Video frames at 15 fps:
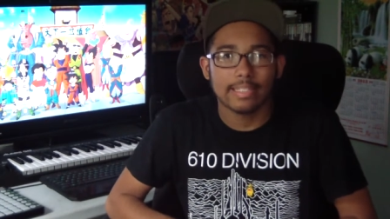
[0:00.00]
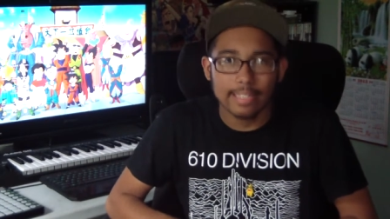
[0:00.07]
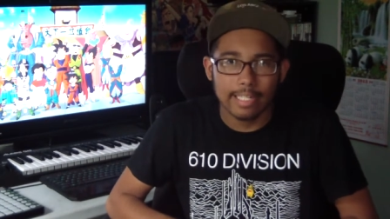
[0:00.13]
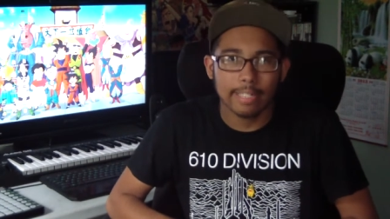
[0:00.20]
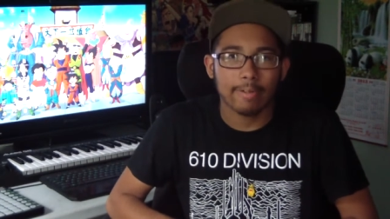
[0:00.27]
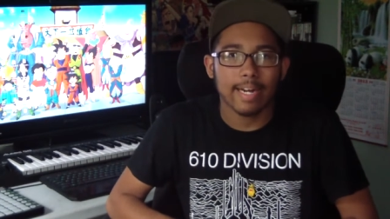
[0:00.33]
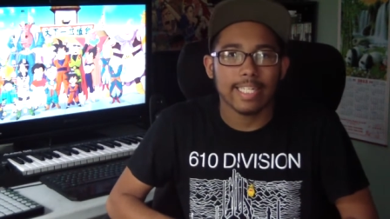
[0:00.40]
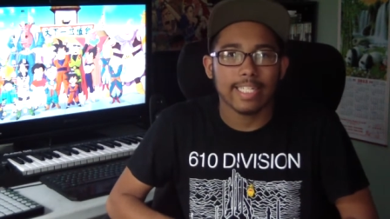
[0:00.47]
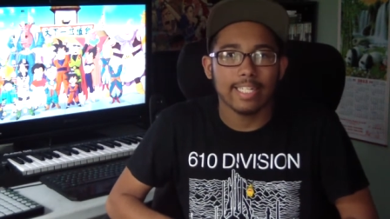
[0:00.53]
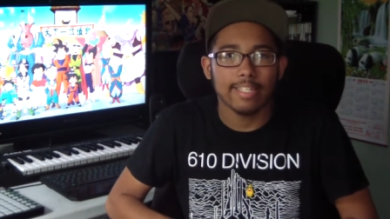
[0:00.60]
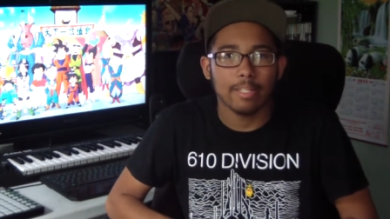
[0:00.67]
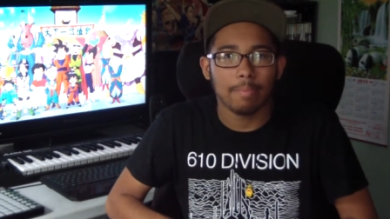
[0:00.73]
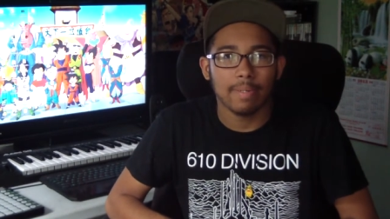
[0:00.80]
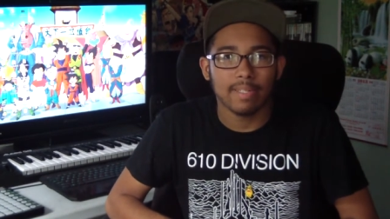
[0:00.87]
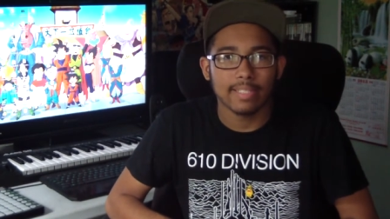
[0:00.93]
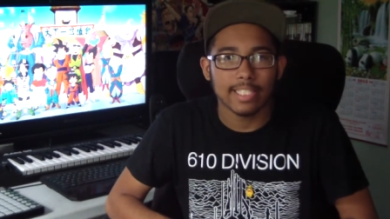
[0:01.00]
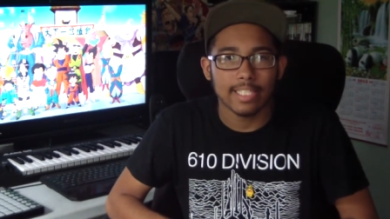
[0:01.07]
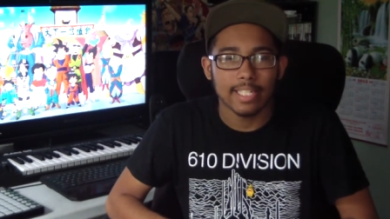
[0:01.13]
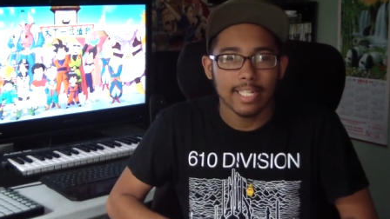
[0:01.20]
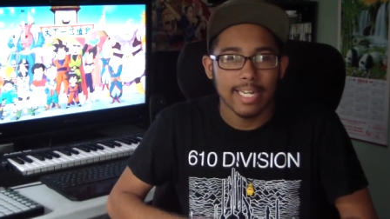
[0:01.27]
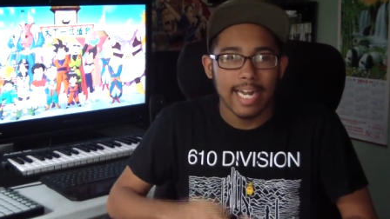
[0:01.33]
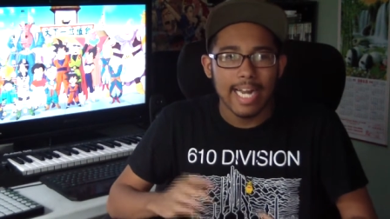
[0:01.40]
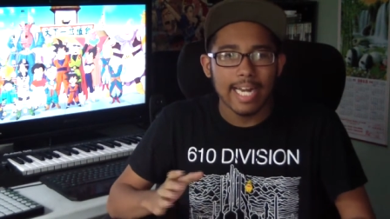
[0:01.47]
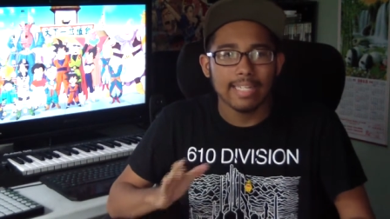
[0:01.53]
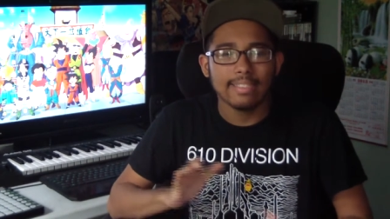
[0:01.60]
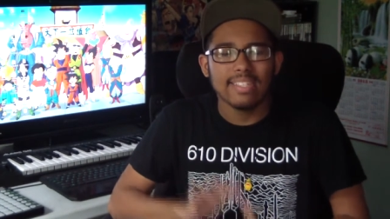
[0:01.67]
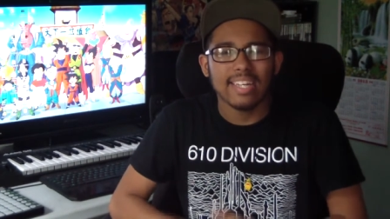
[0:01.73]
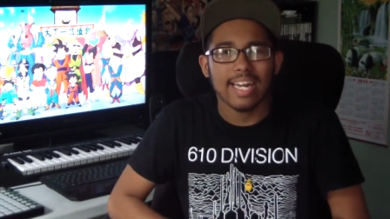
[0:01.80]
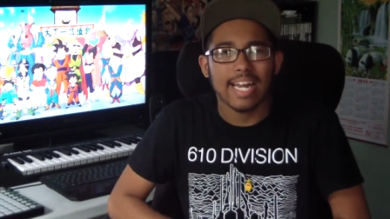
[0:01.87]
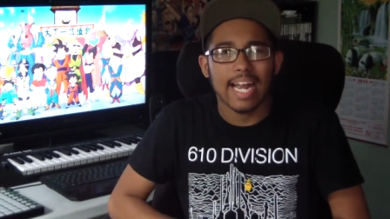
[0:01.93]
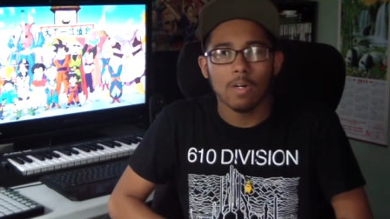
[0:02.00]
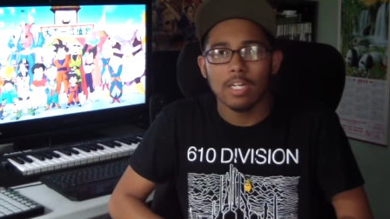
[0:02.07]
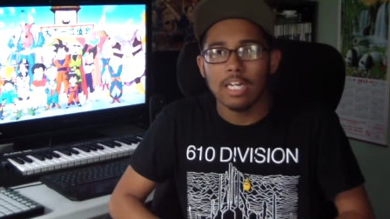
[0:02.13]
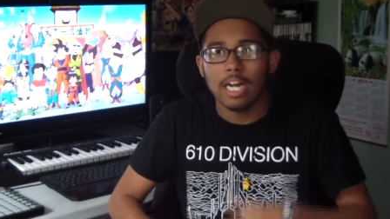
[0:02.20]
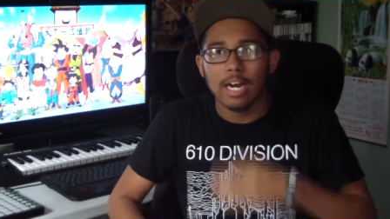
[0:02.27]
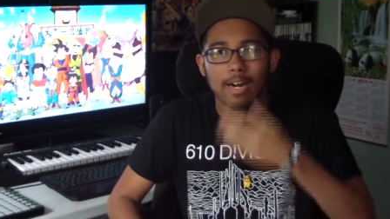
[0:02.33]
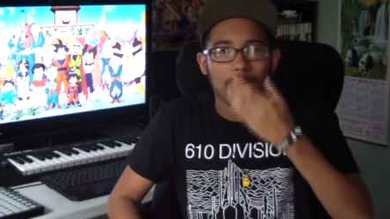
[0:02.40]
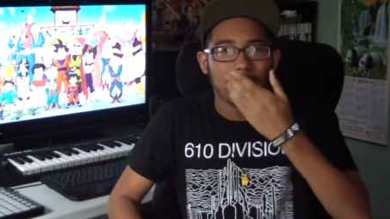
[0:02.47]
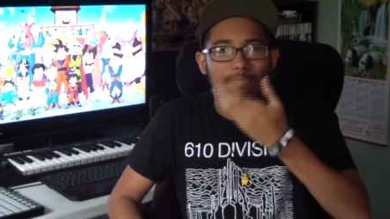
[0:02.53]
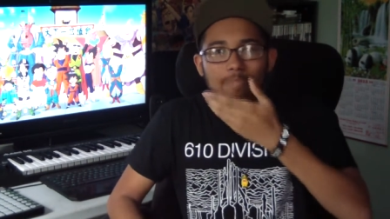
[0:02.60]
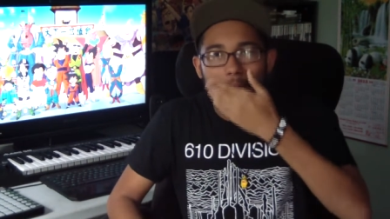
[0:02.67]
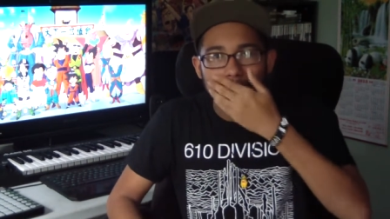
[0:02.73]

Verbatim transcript: Sid Crankin in the building, and today uh,